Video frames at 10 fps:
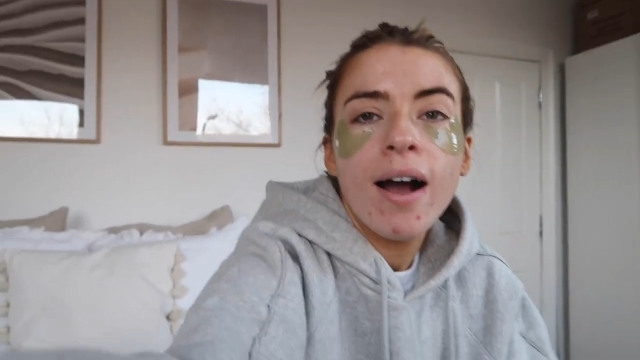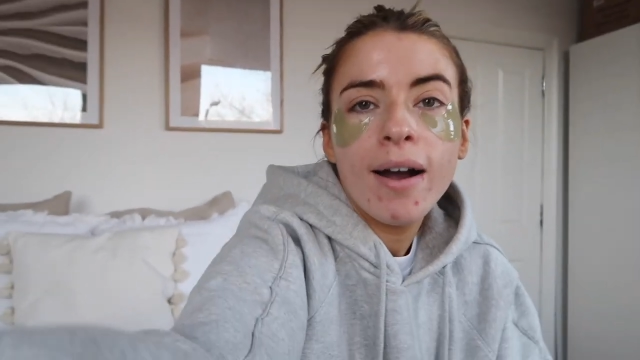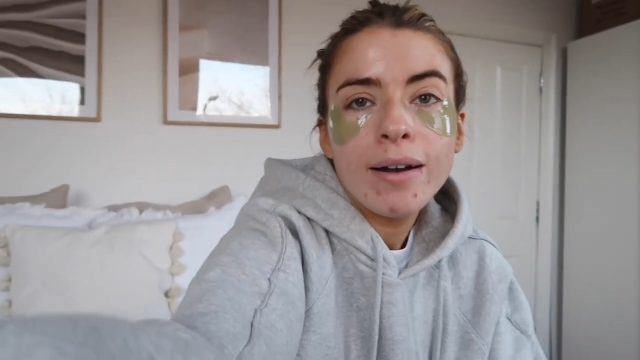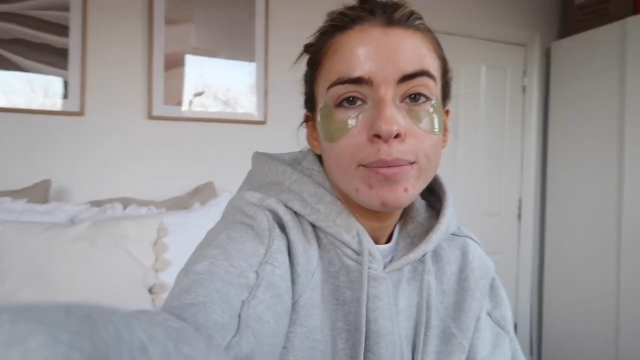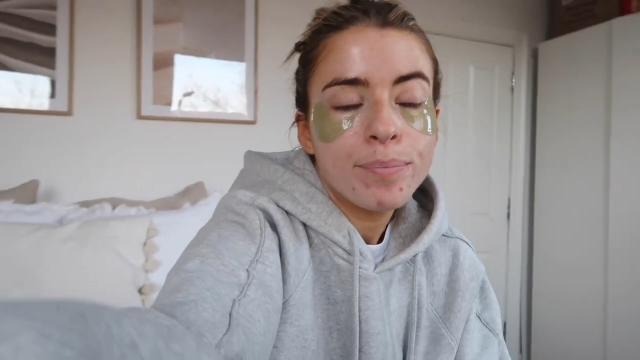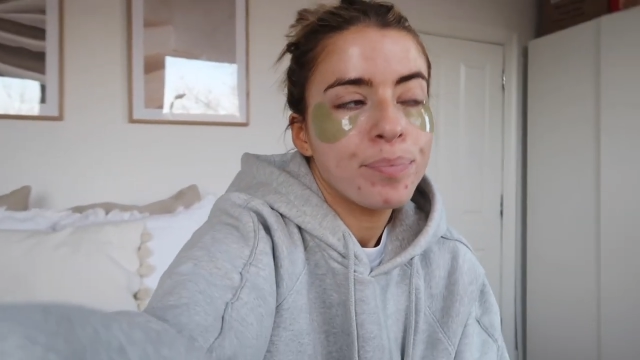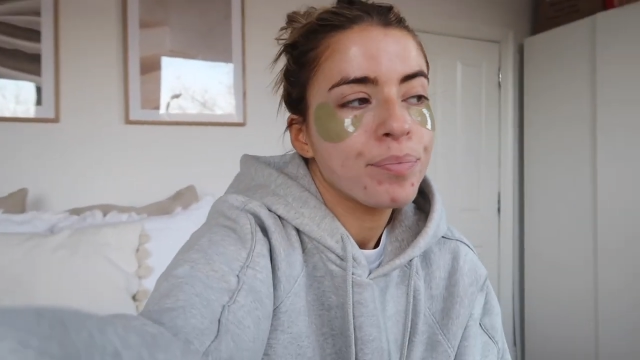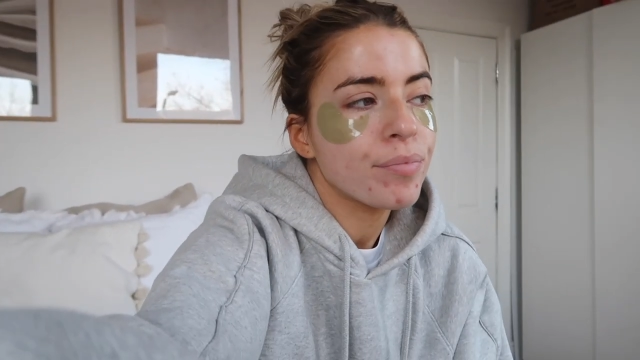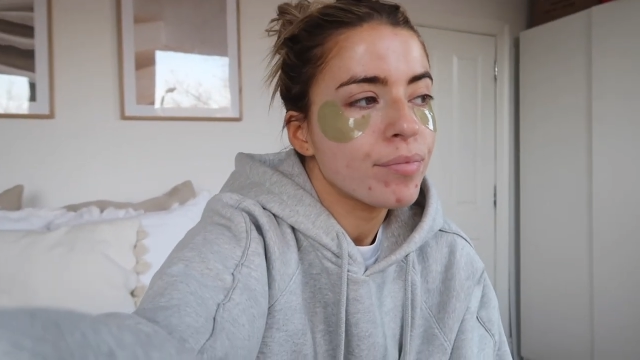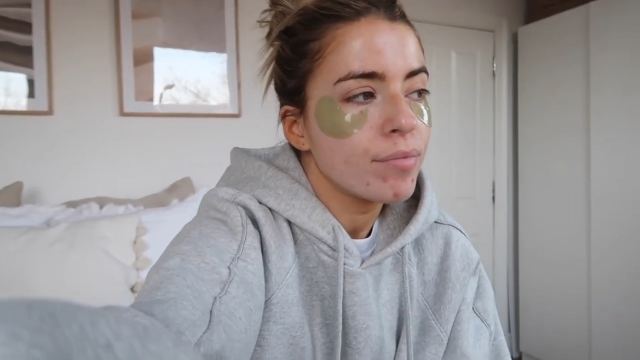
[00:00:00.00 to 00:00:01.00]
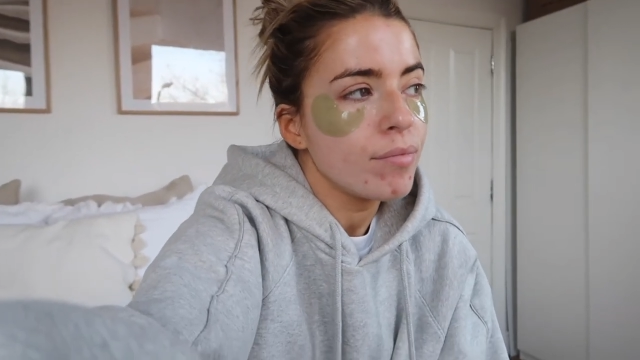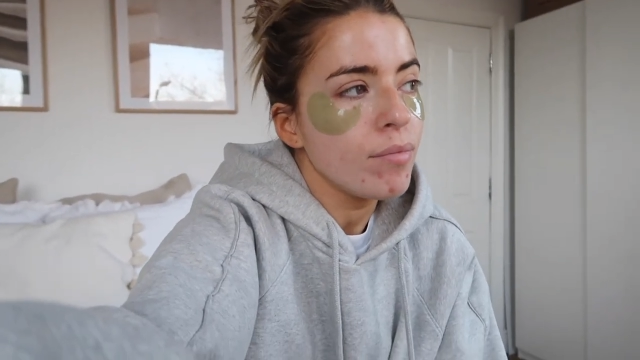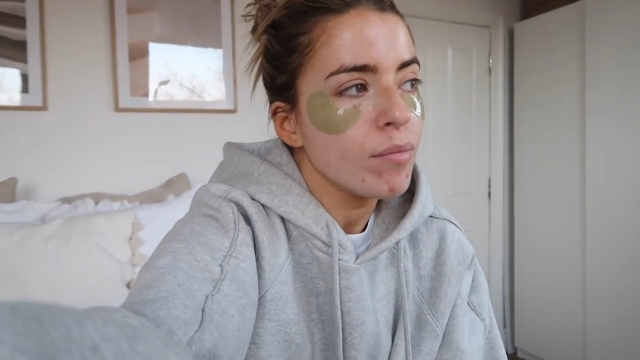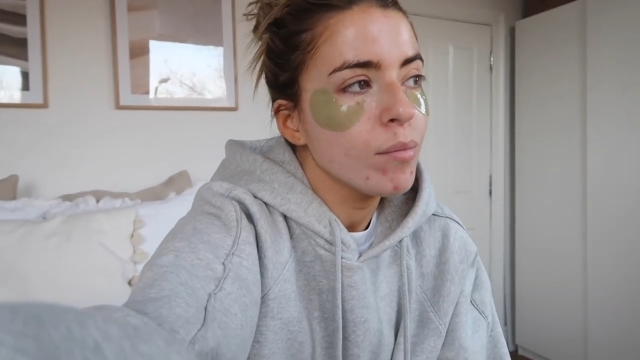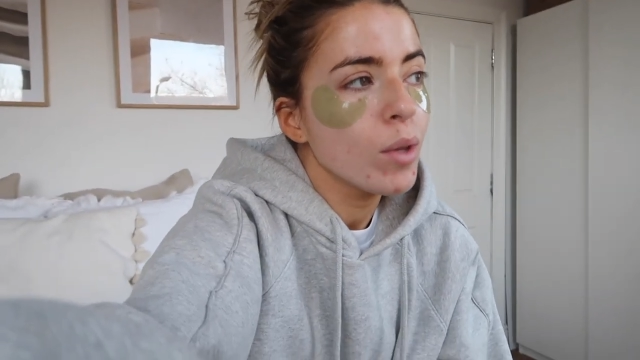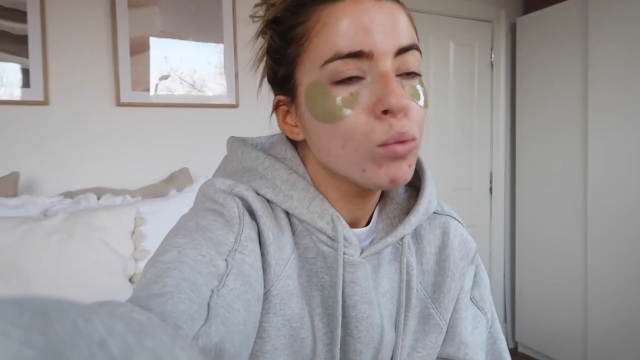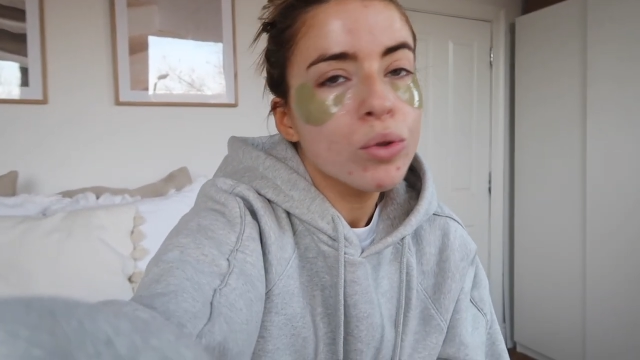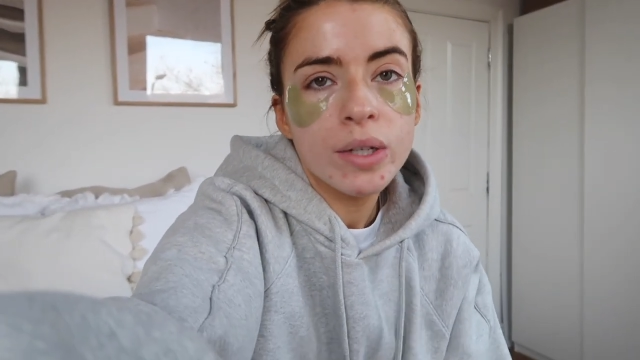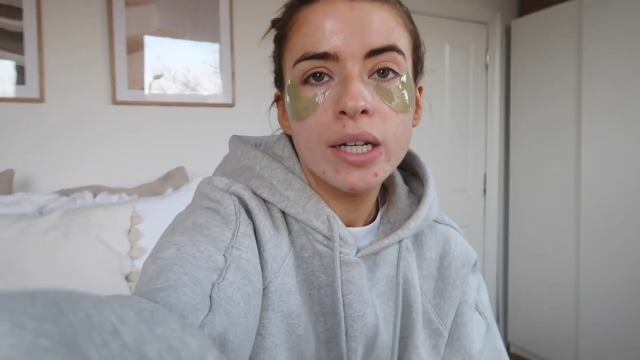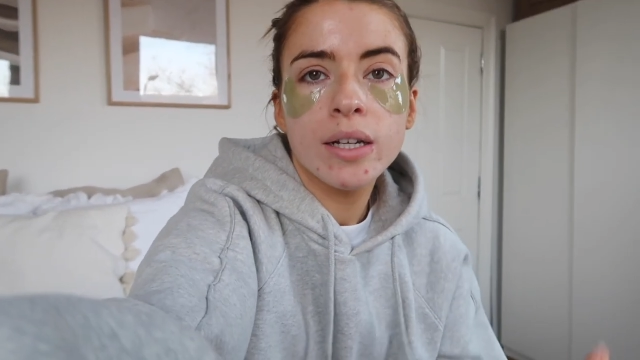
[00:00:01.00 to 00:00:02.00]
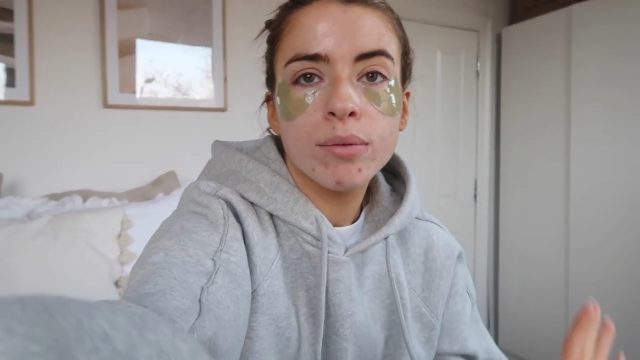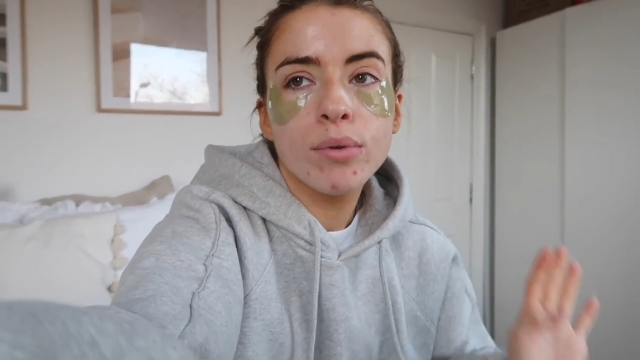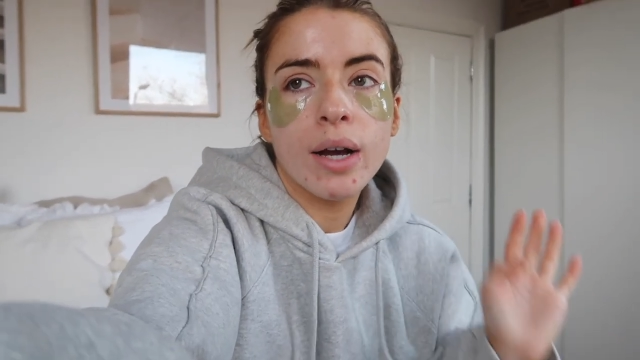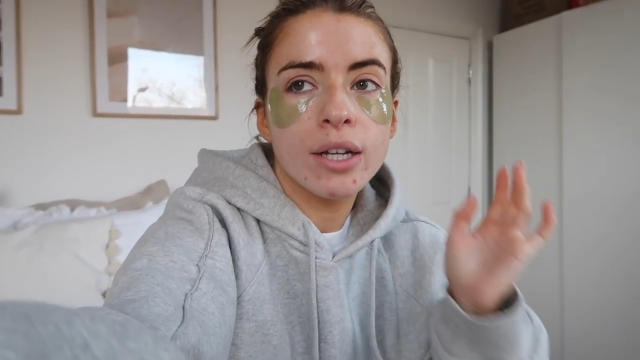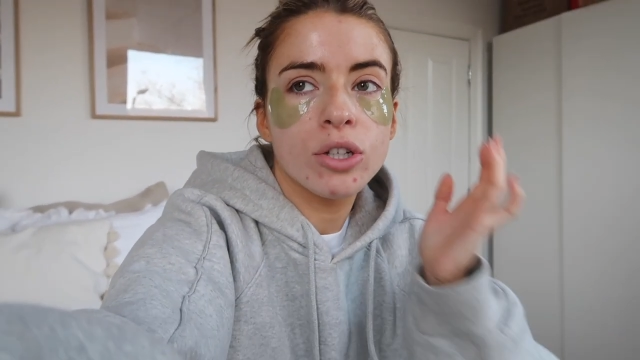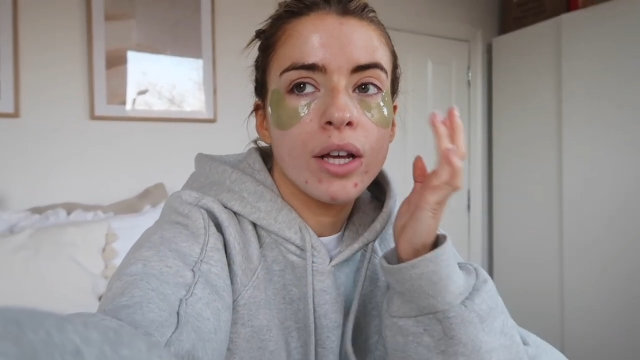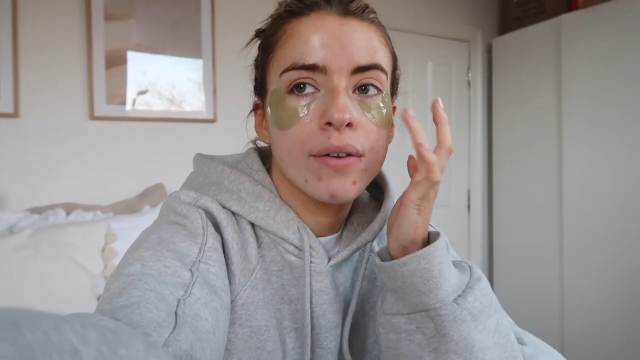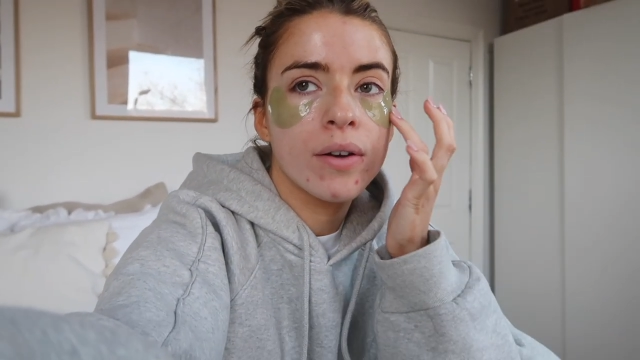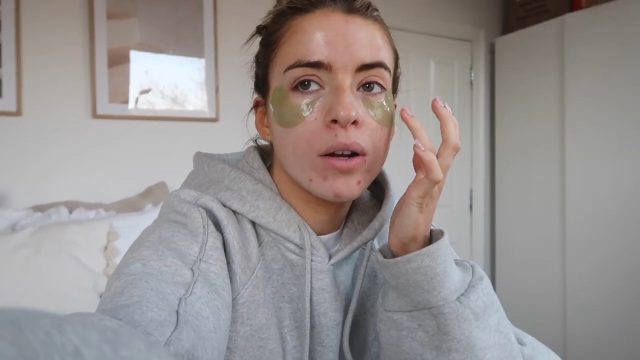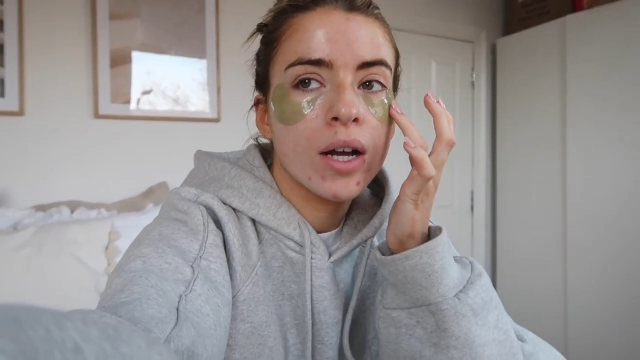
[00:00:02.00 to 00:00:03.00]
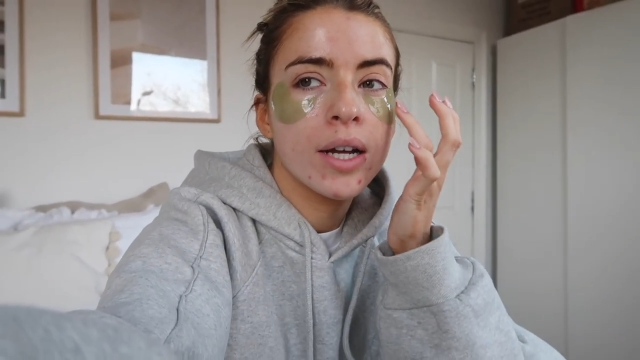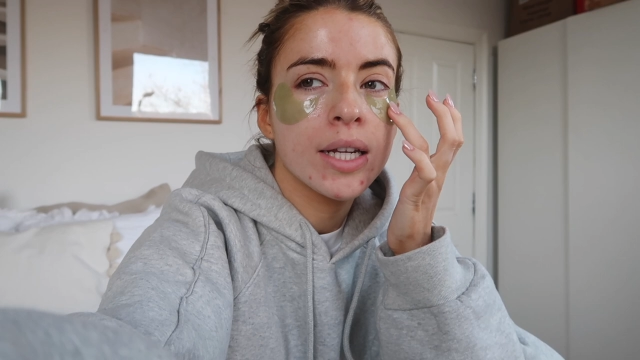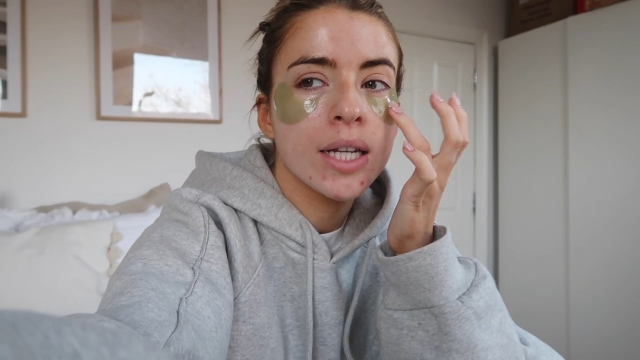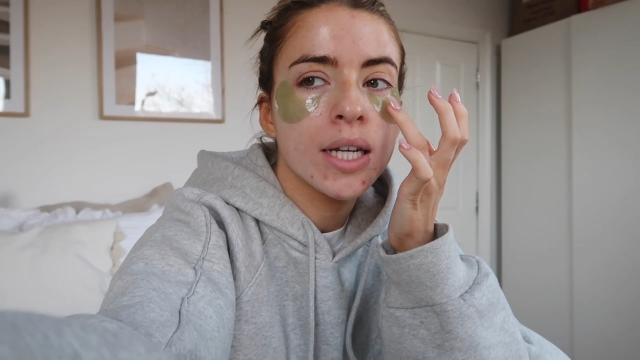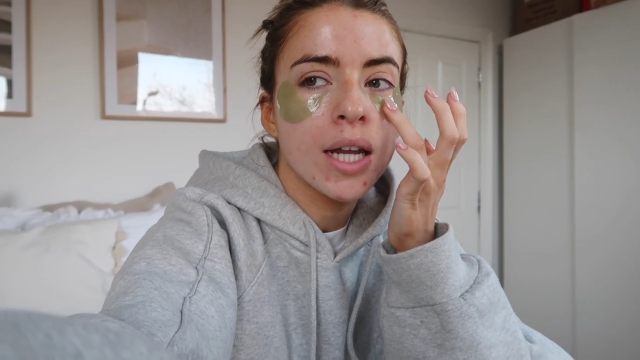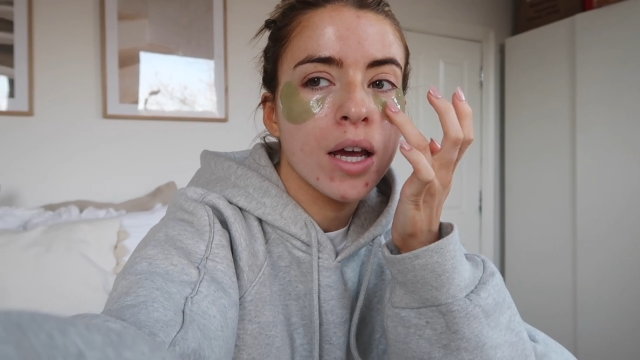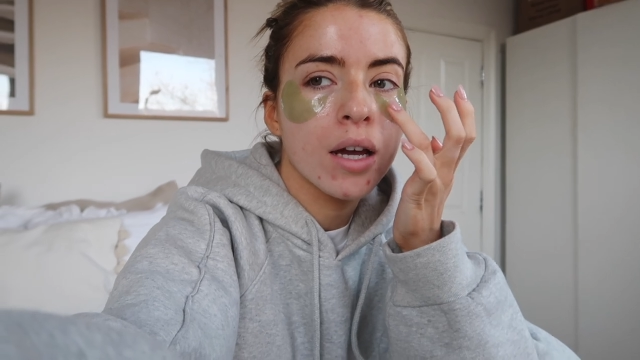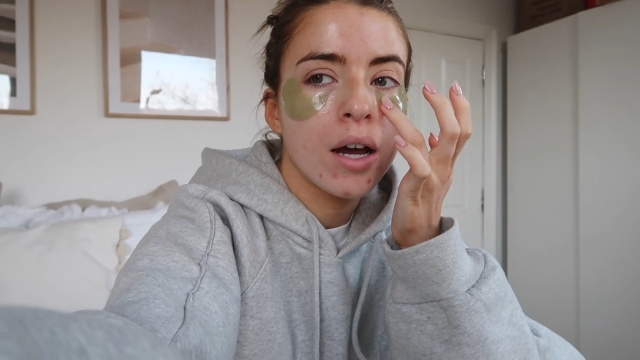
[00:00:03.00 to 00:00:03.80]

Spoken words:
It was a really nice walk actually. I felt like I needed it.